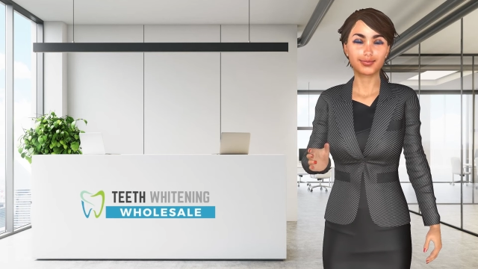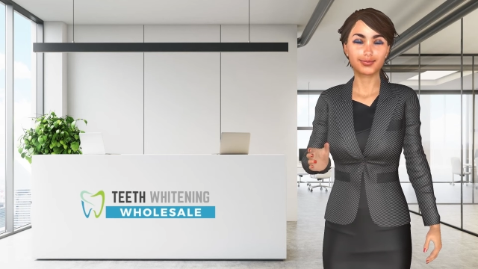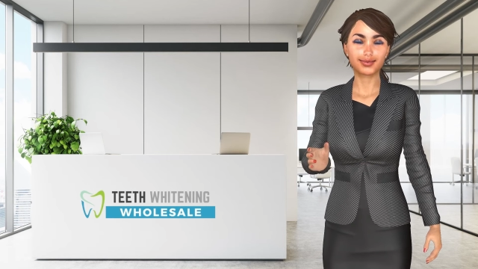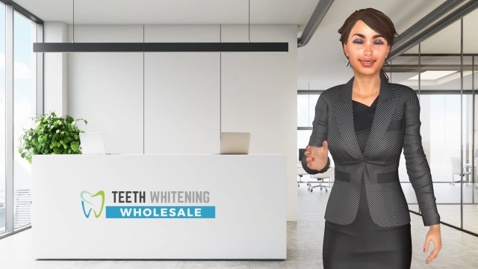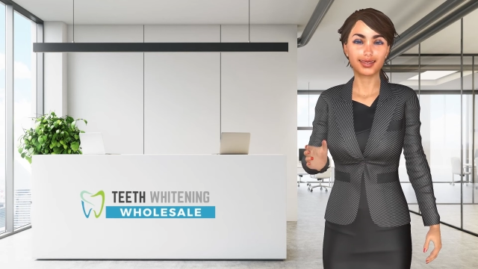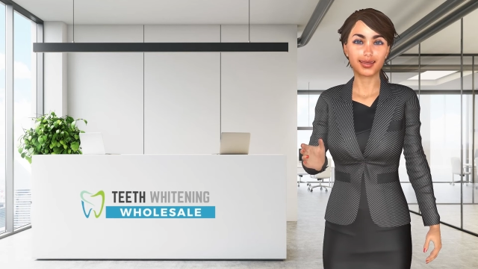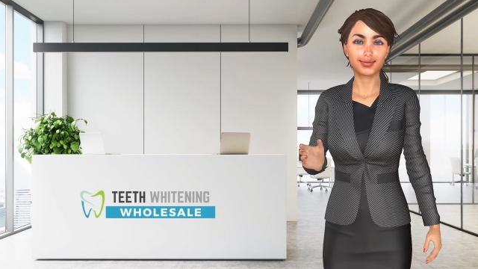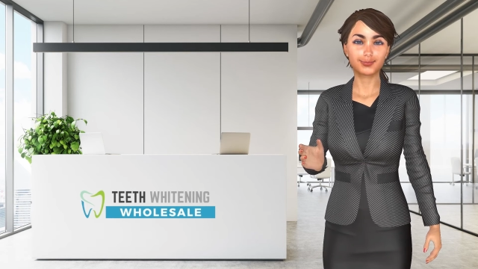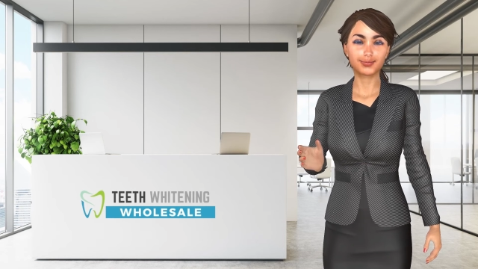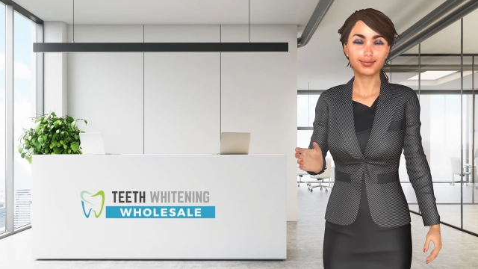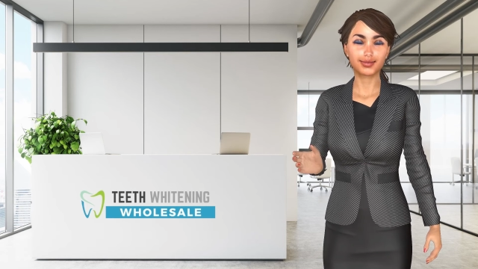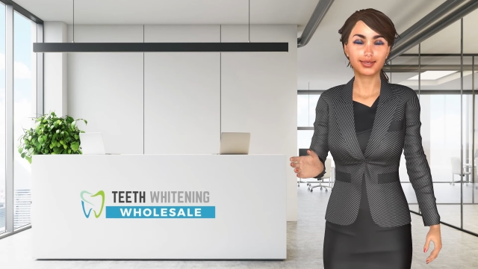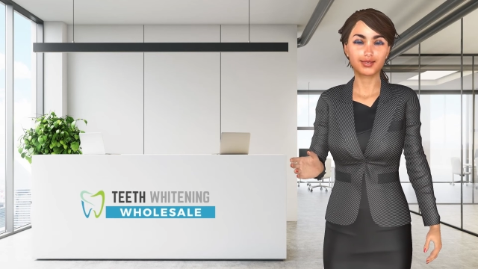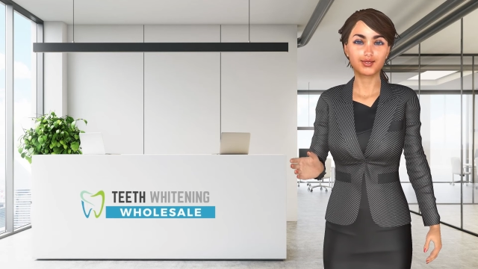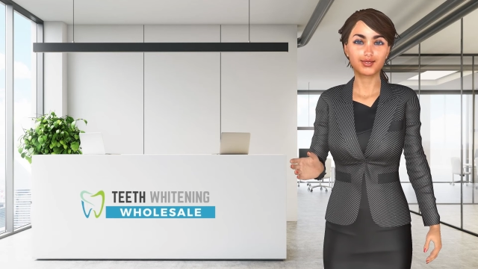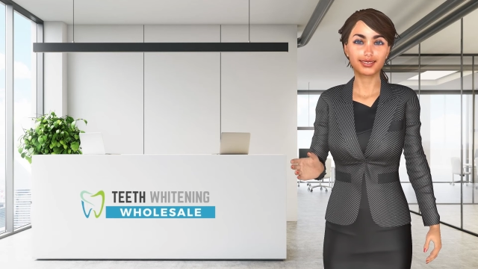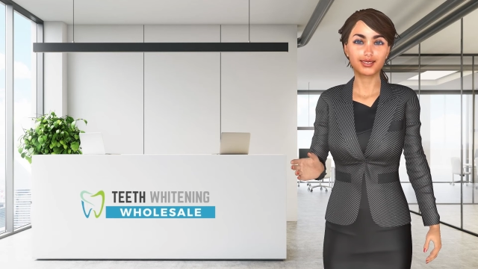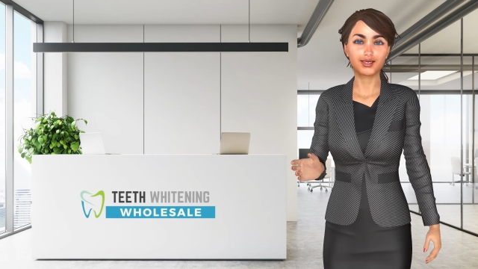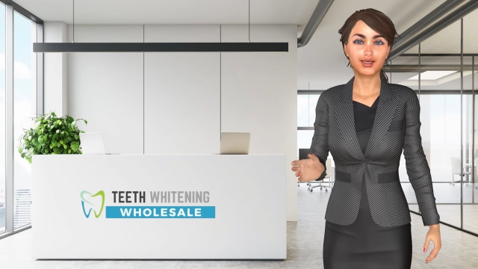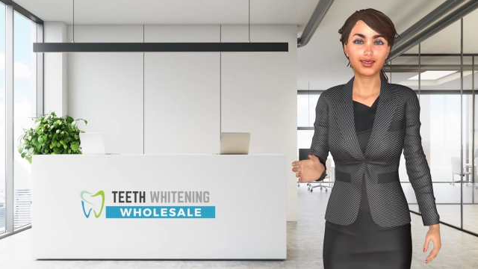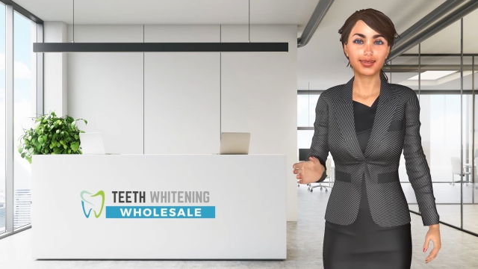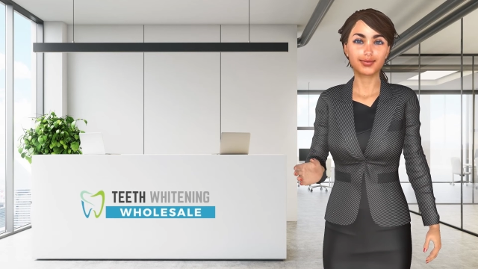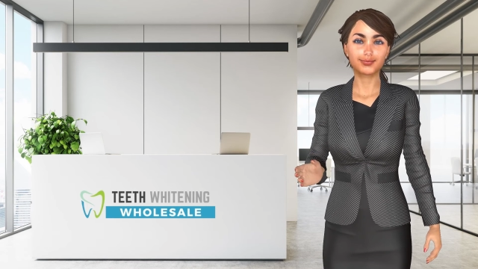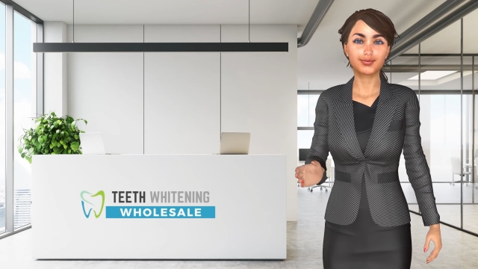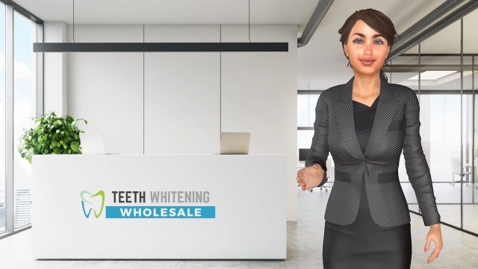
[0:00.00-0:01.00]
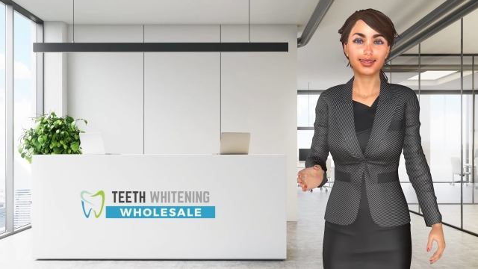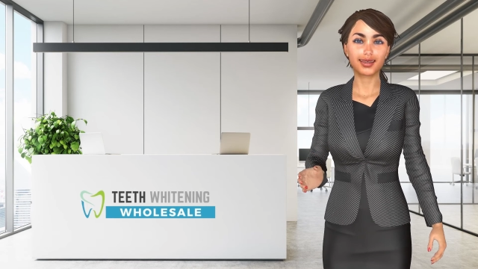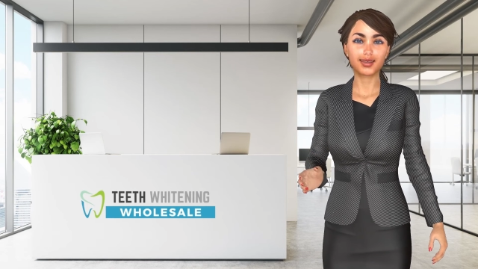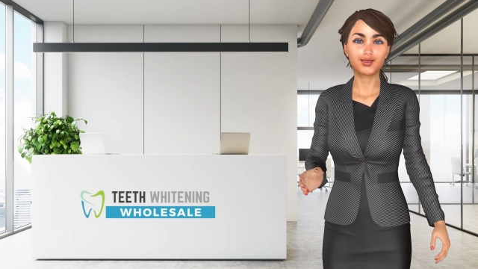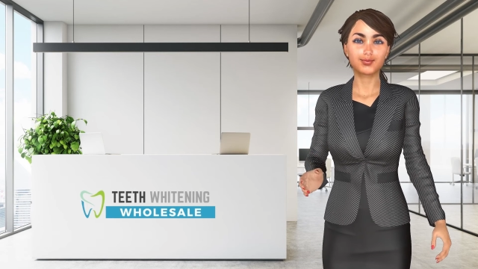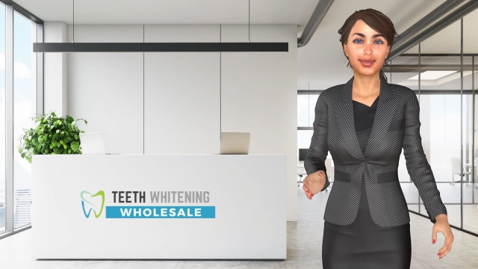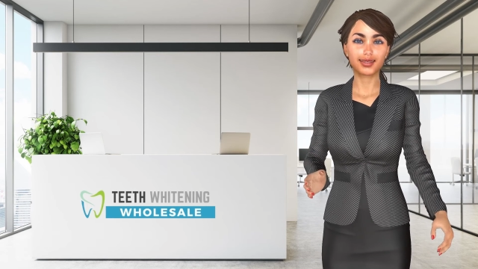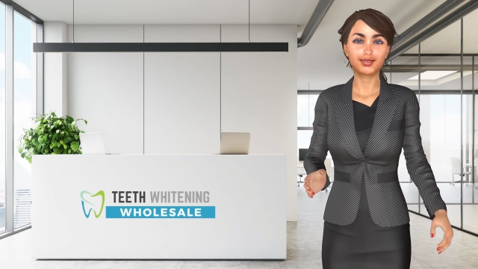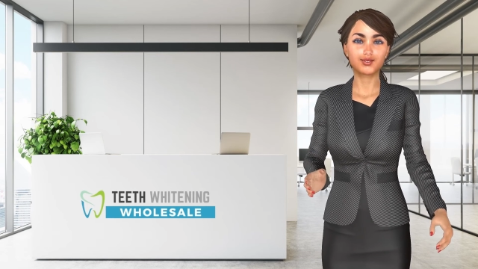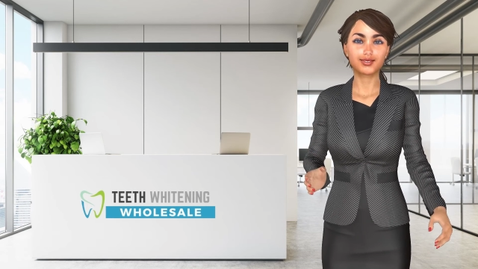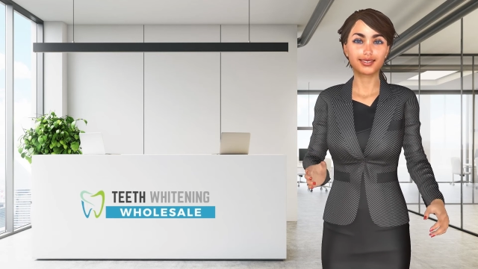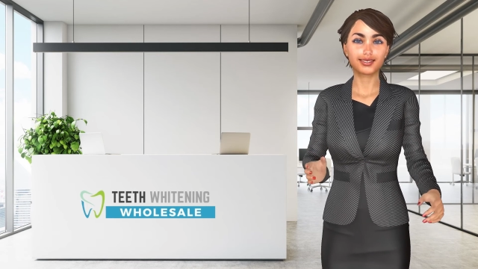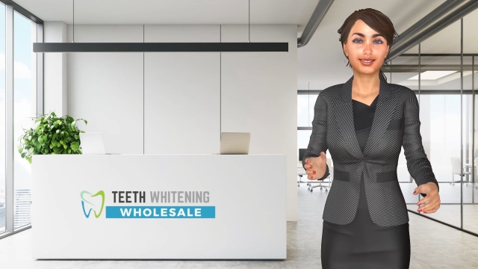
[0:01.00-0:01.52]
and you have paid for your
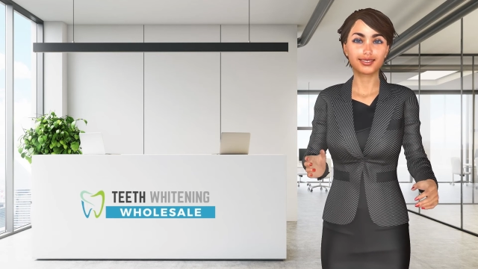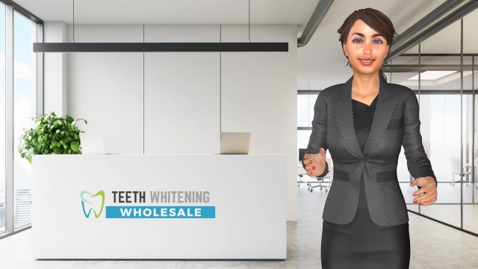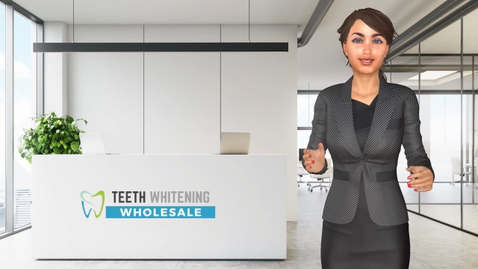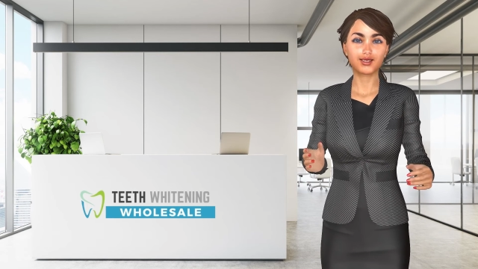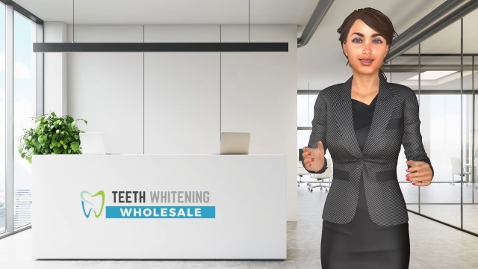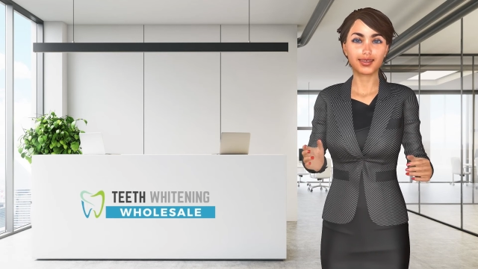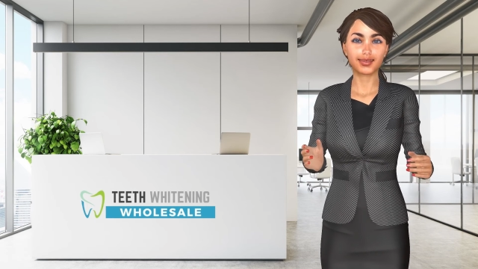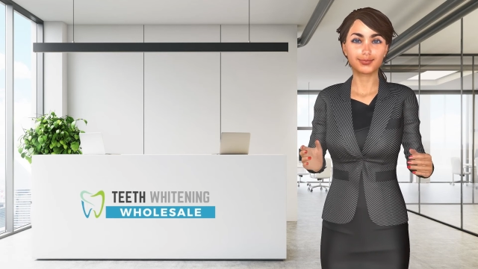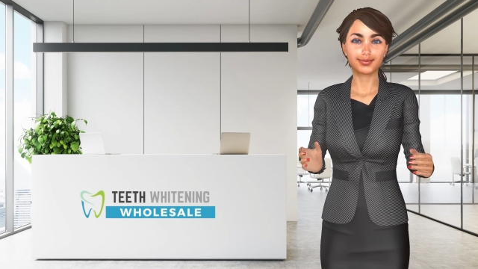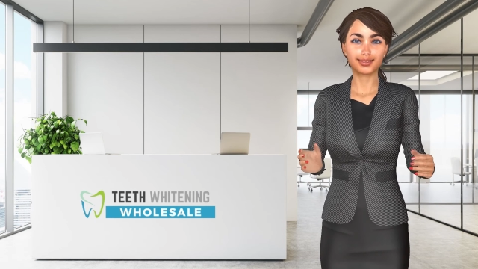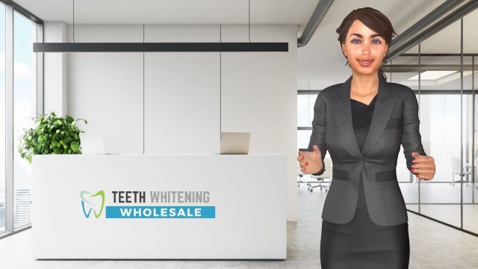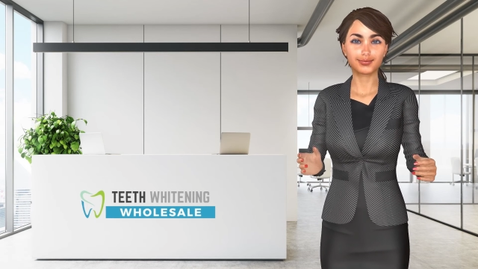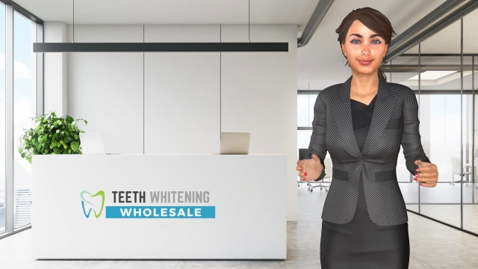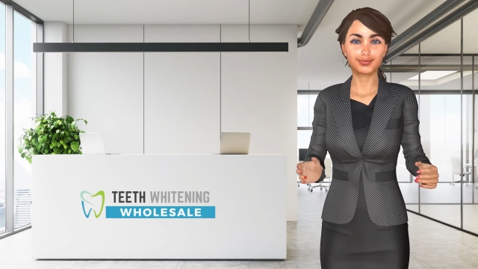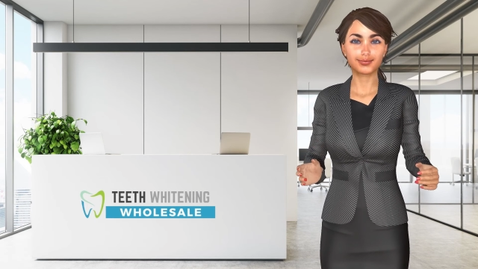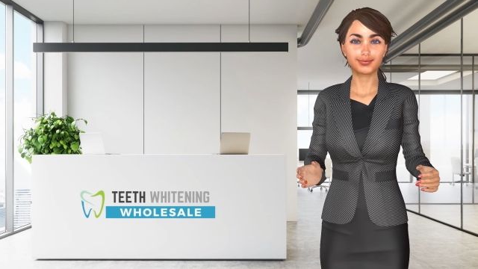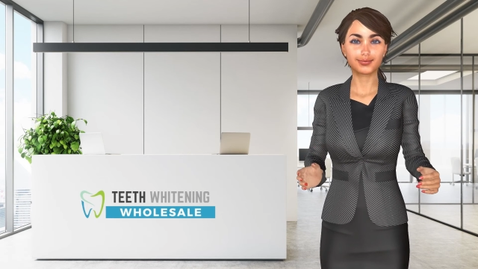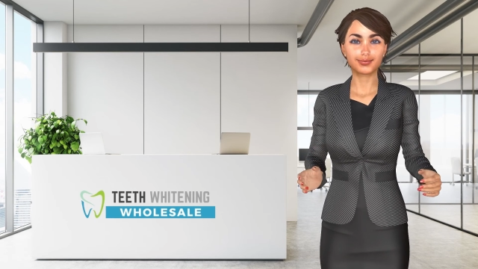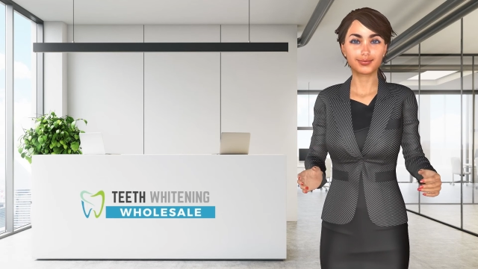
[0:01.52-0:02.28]
entire system.